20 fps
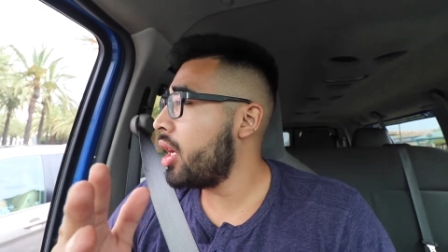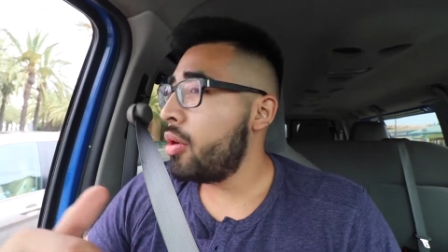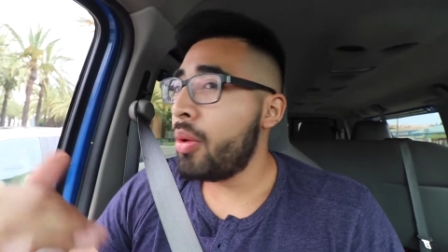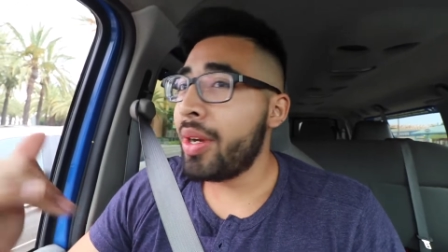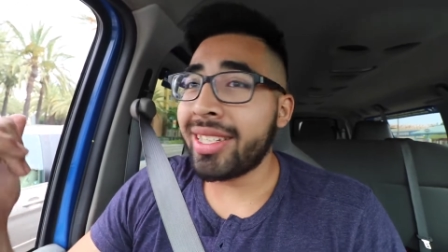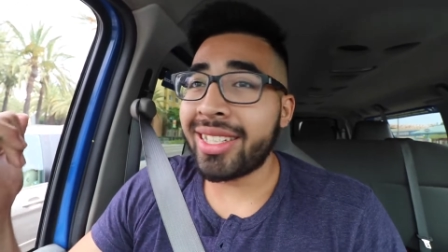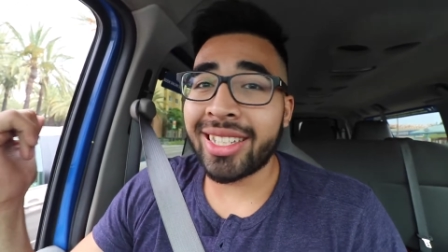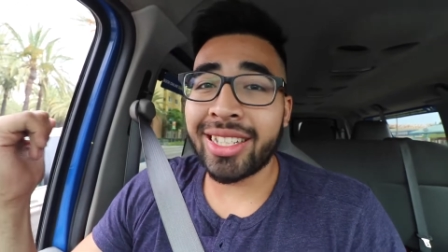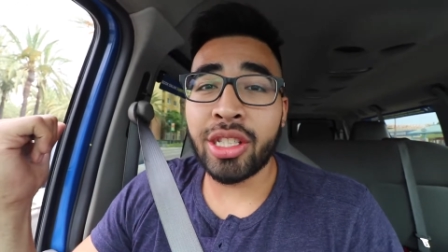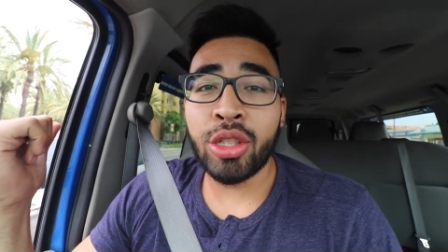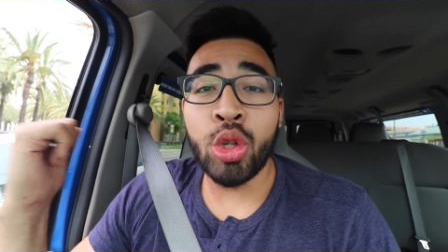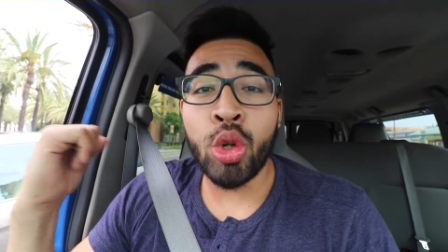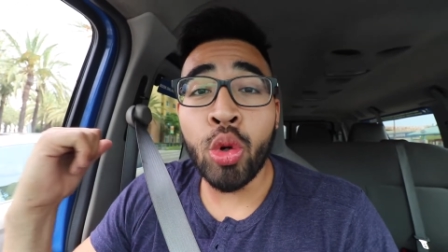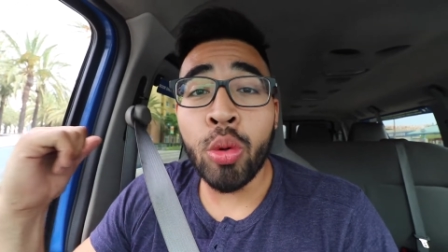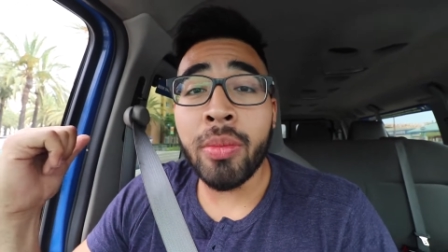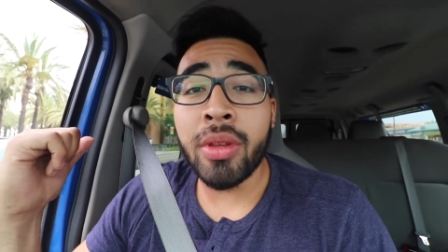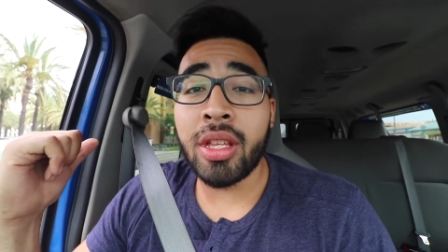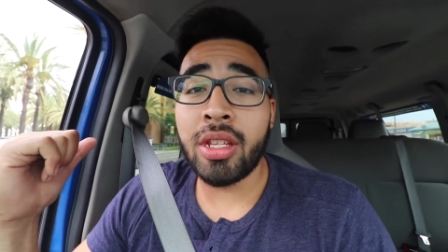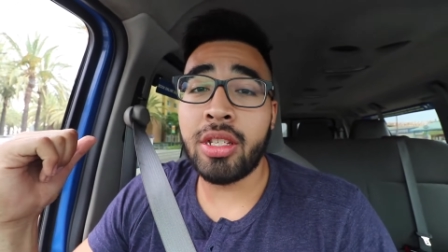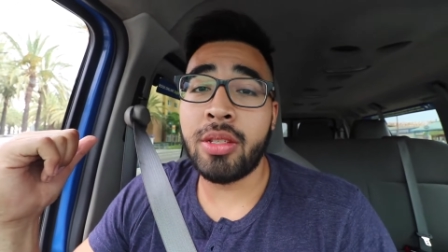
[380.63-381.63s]
who has like
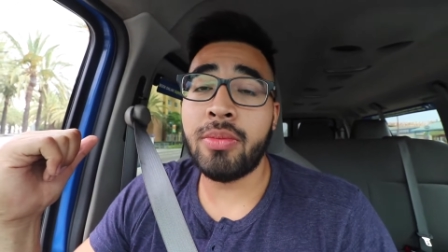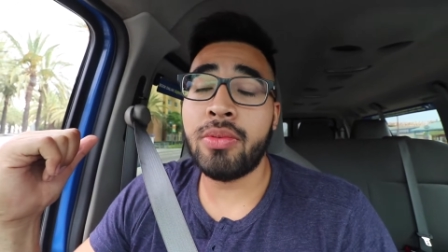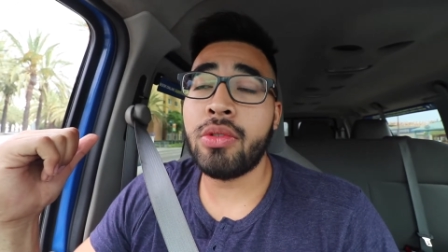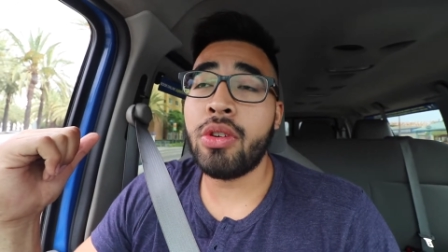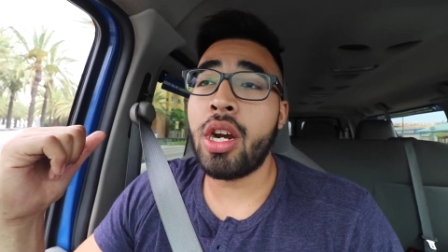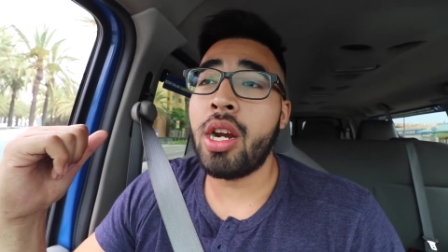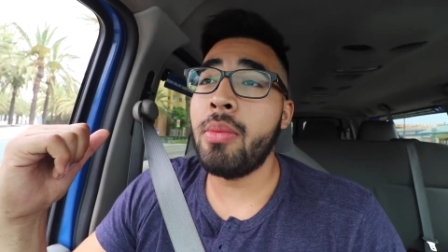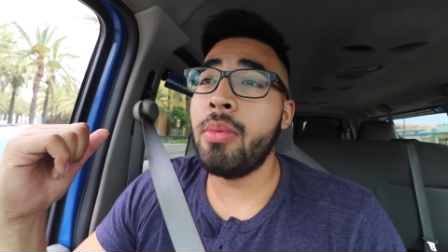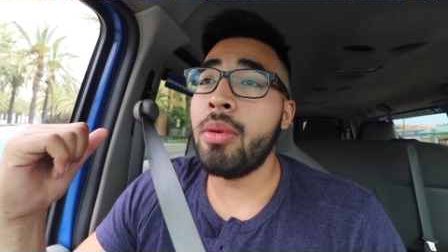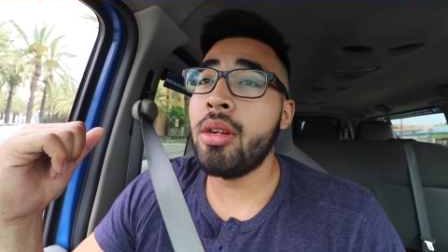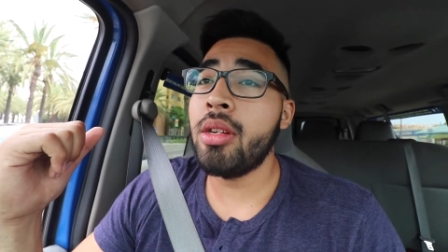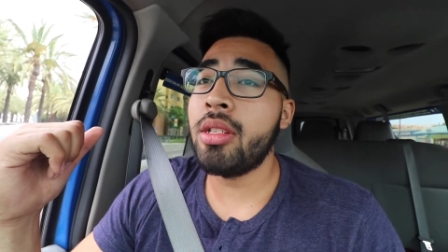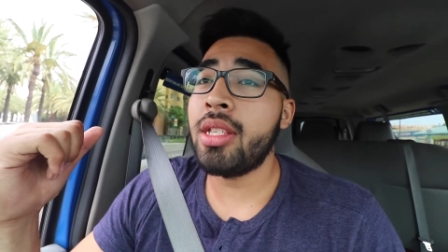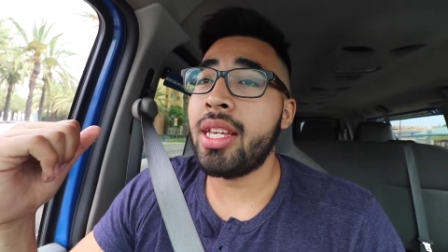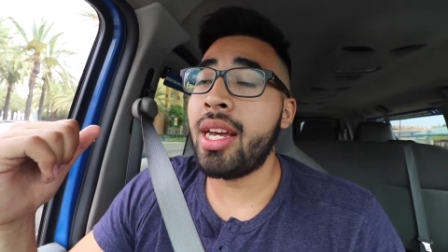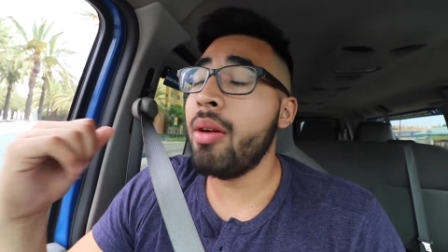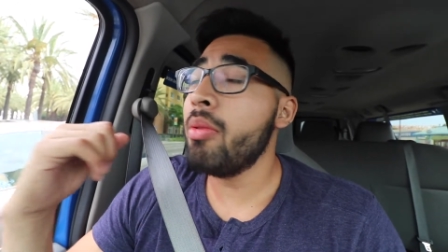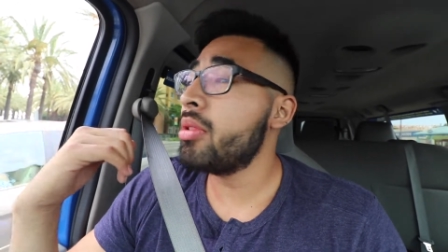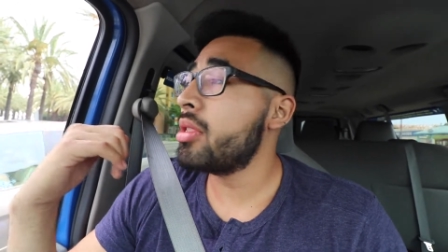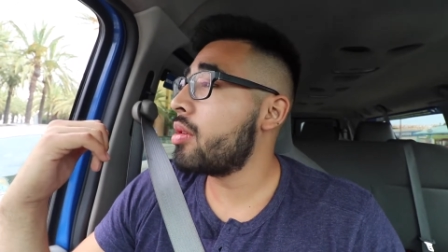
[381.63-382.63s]
2 million subscribers.
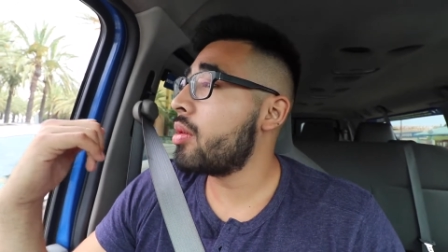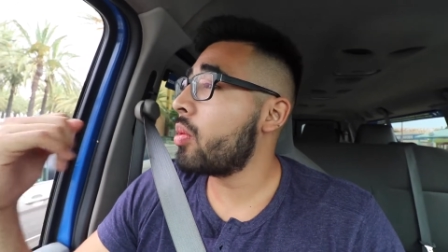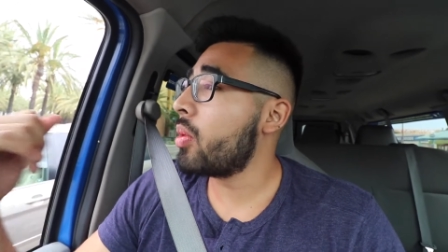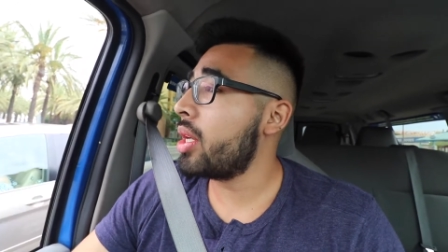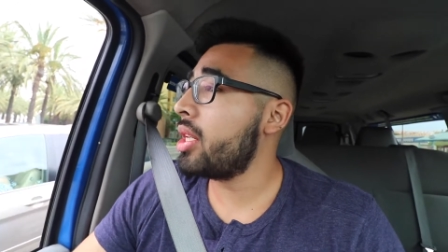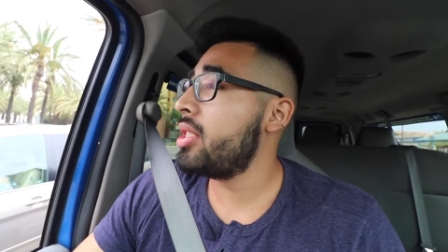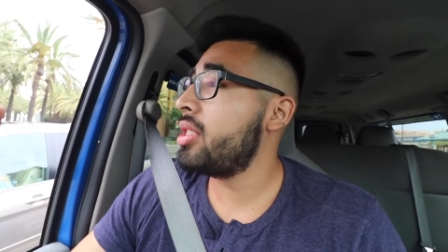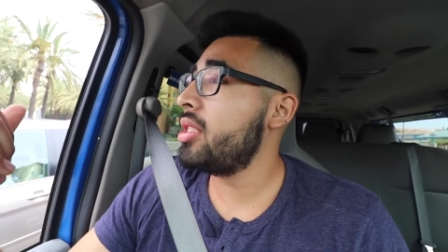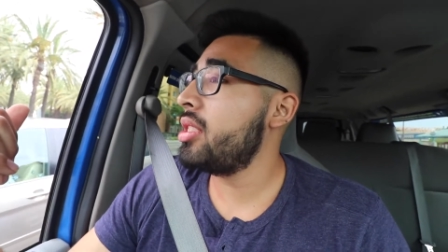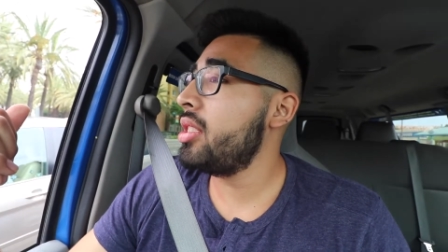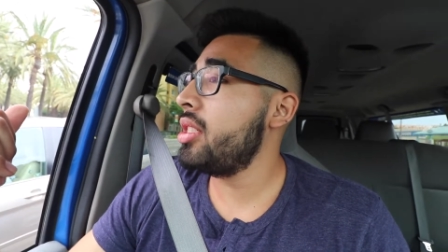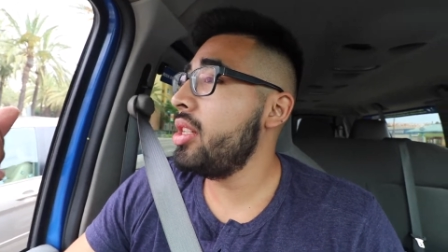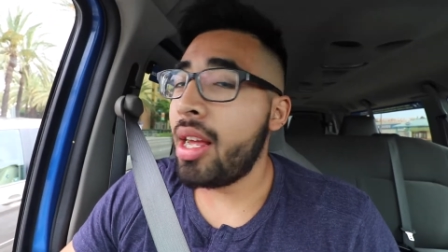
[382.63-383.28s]
That was crazy.